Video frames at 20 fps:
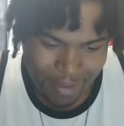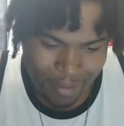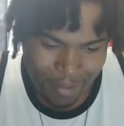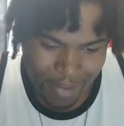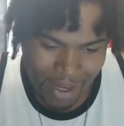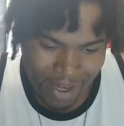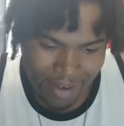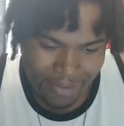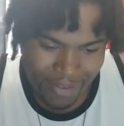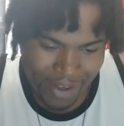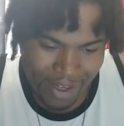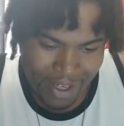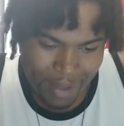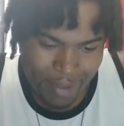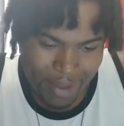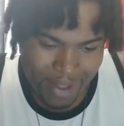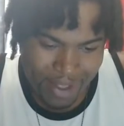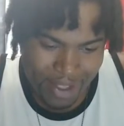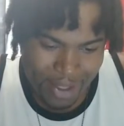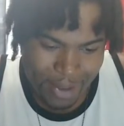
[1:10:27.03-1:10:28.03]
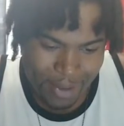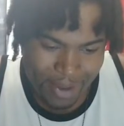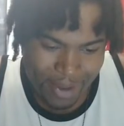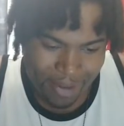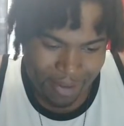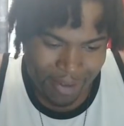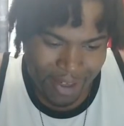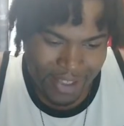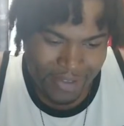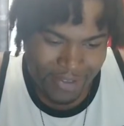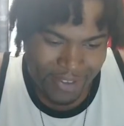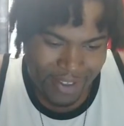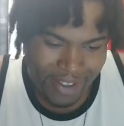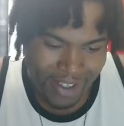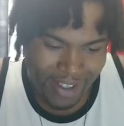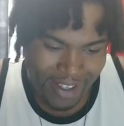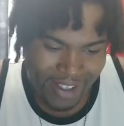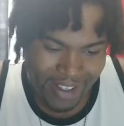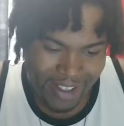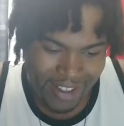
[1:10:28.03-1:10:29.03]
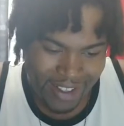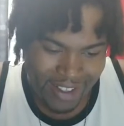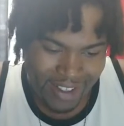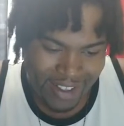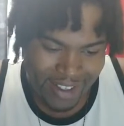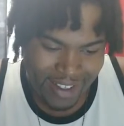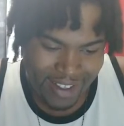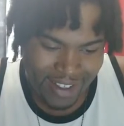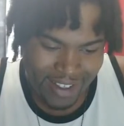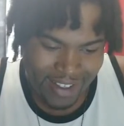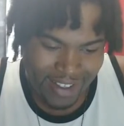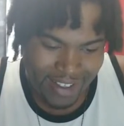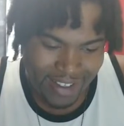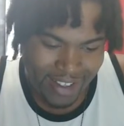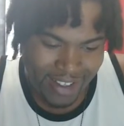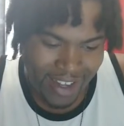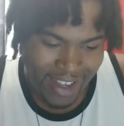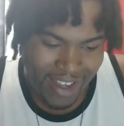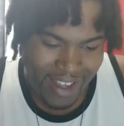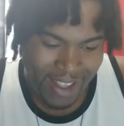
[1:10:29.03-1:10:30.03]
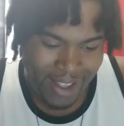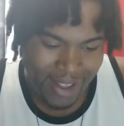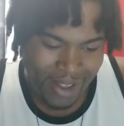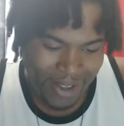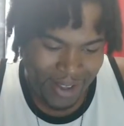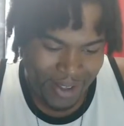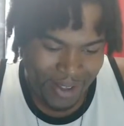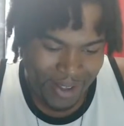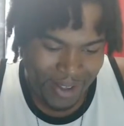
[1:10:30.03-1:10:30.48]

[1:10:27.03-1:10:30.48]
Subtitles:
Matter of fact, let me give you a wrench for that. Dang it.